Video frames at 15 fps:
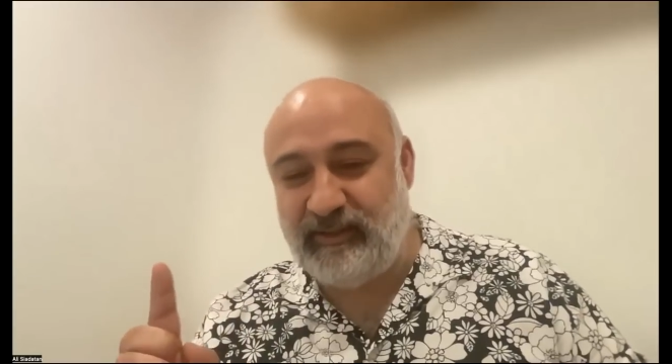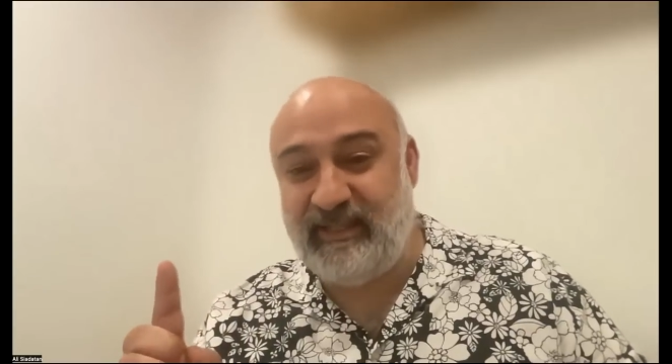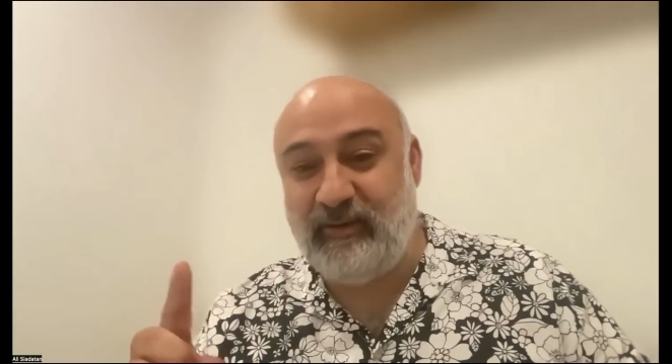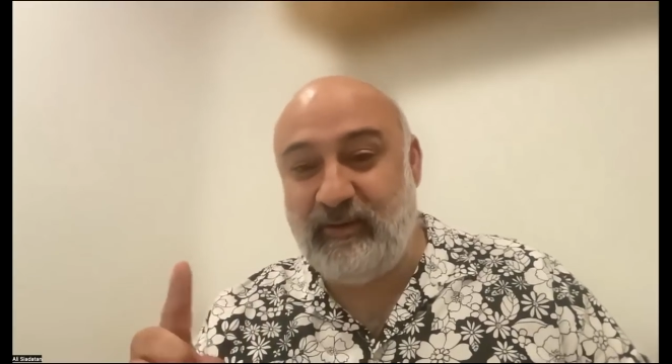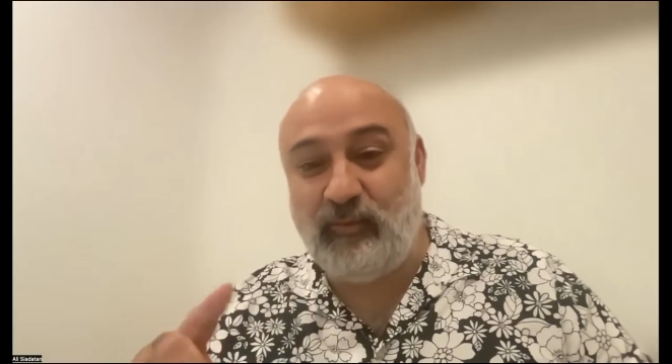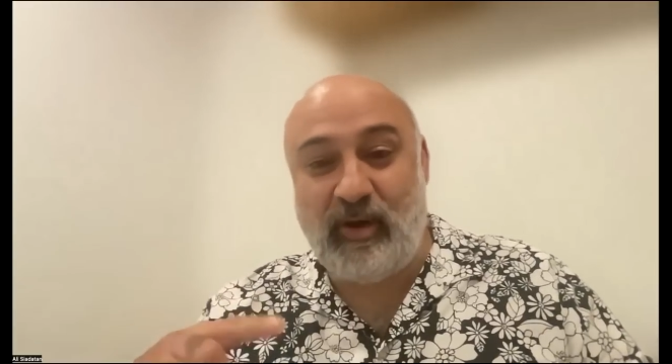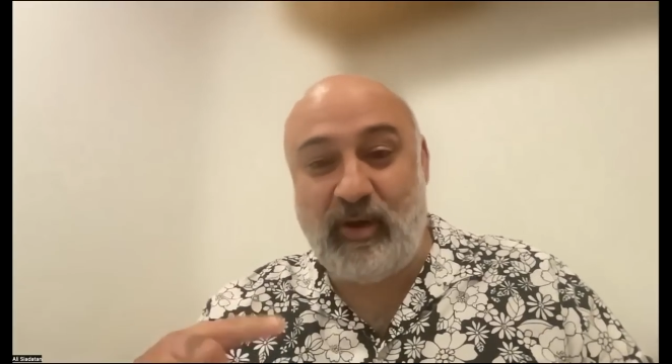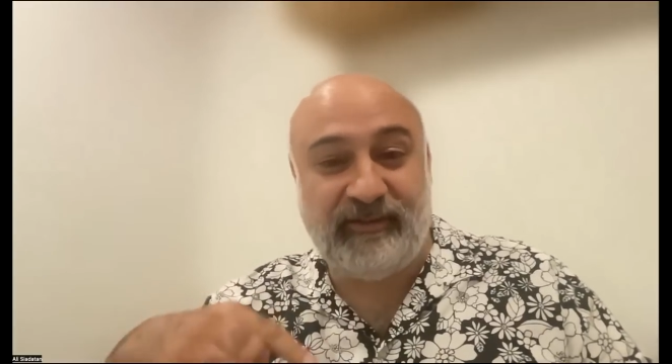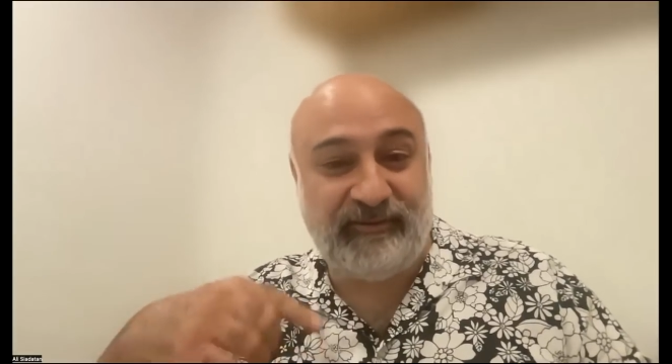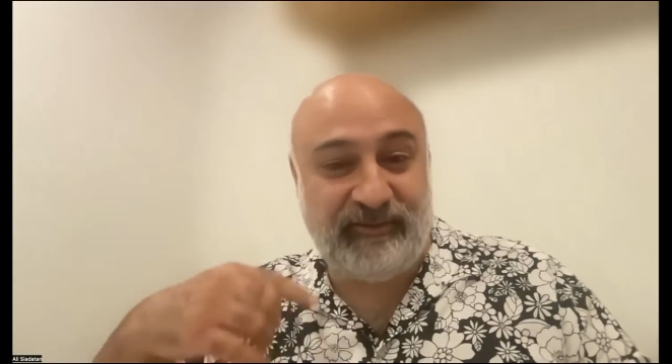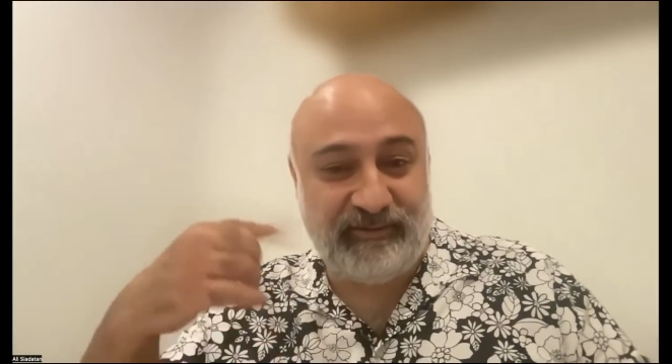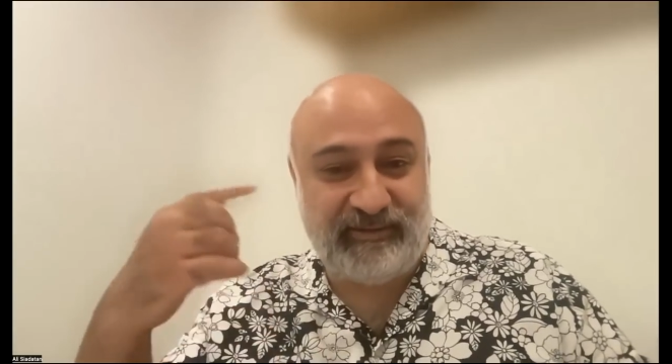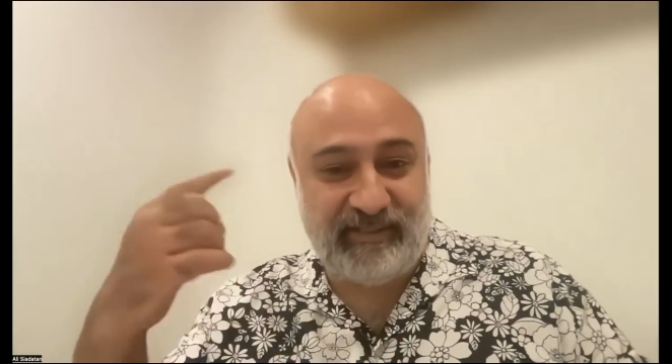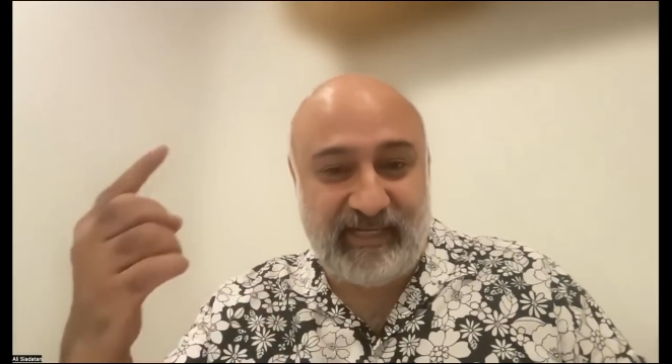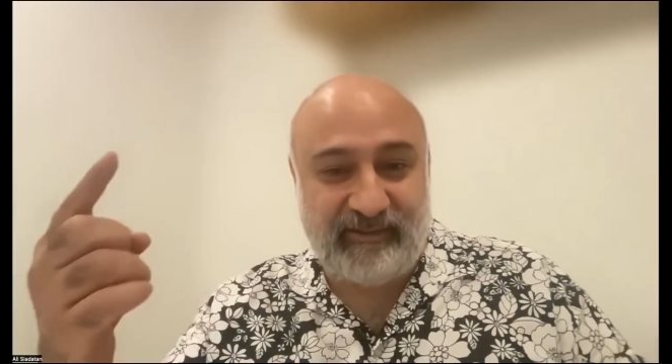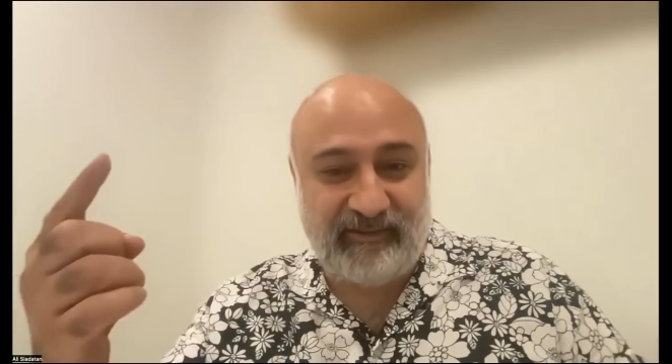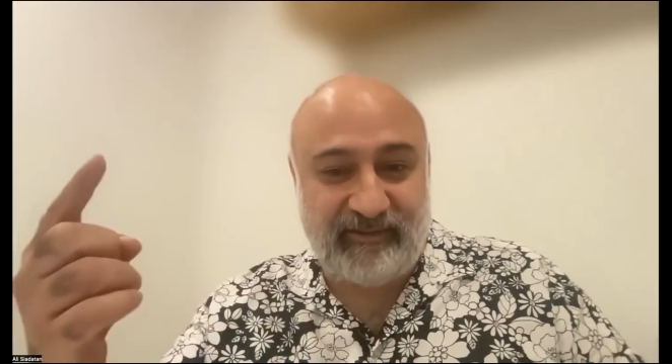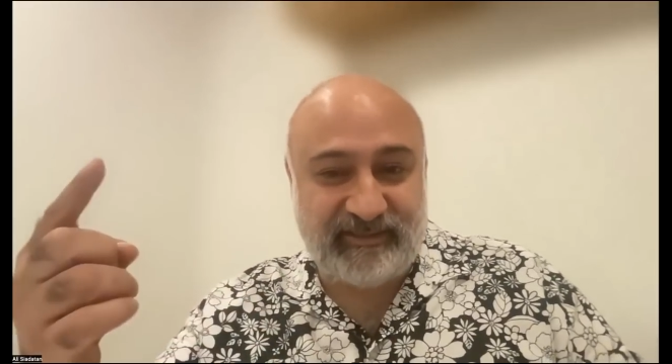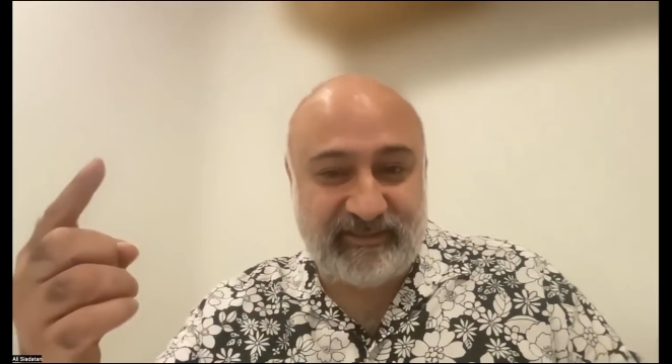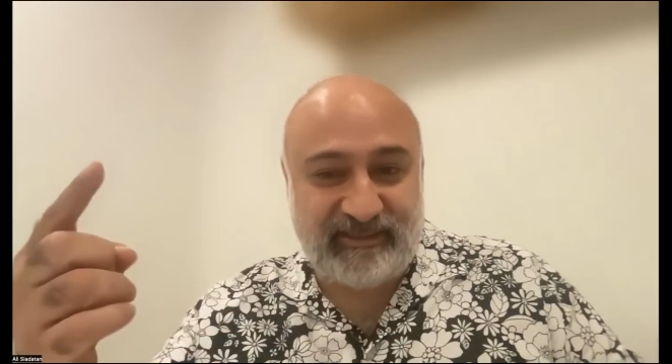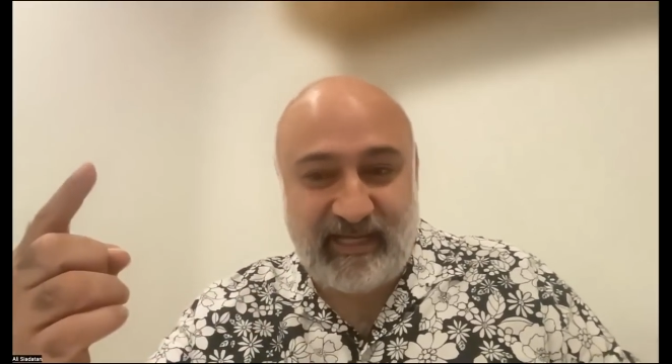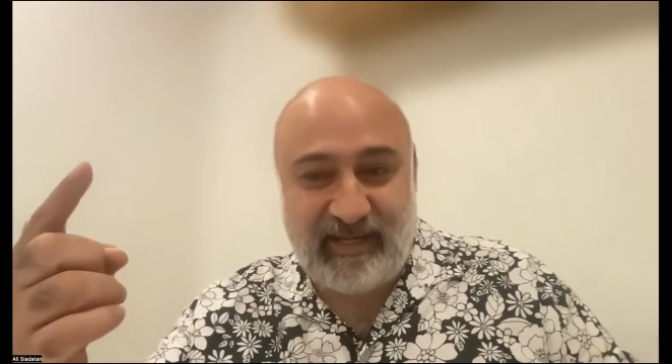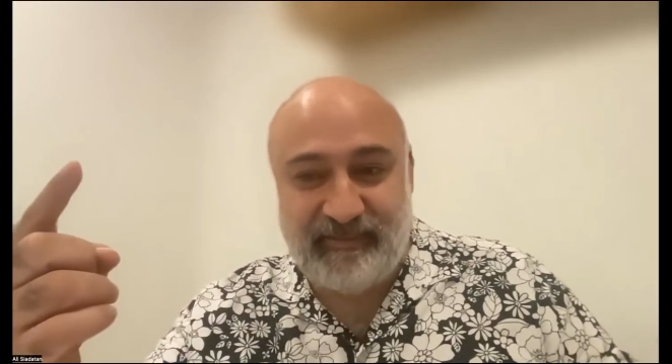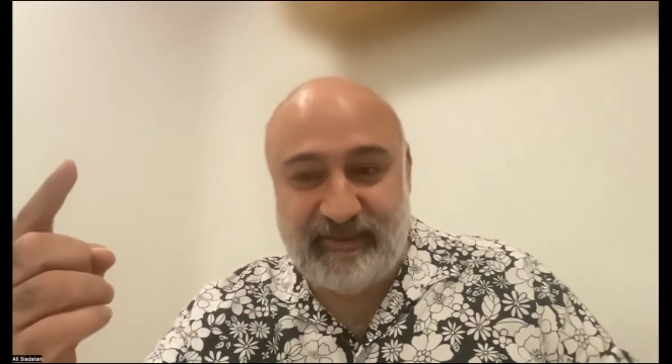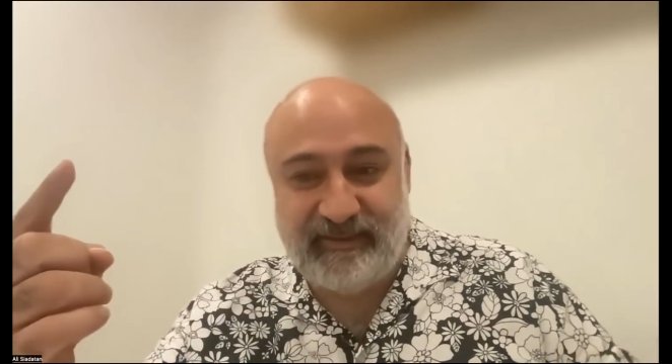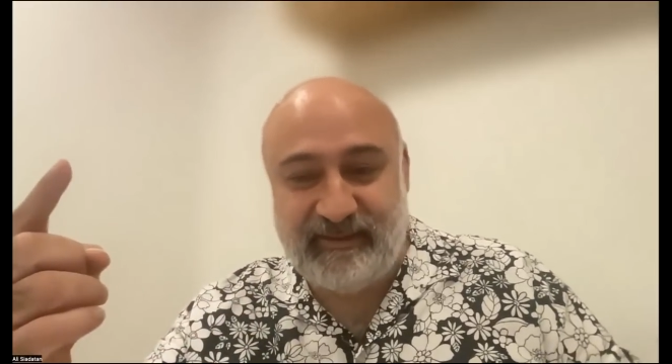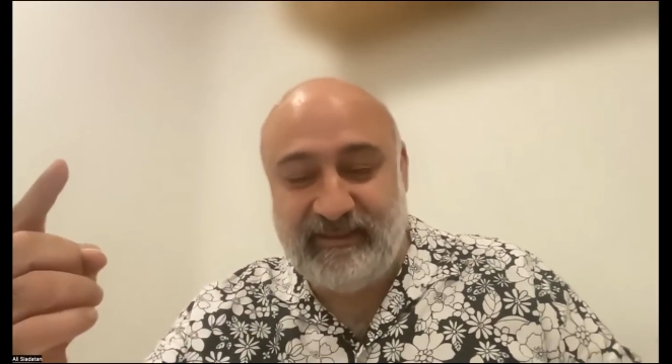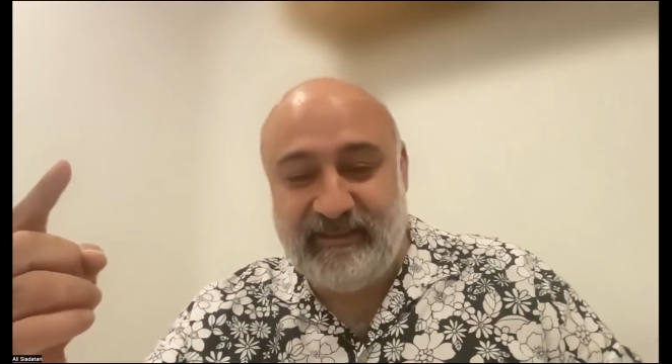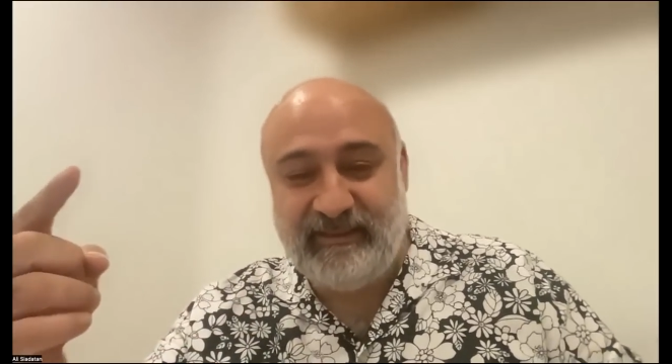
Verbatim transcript: They wanted to attack on Sabbath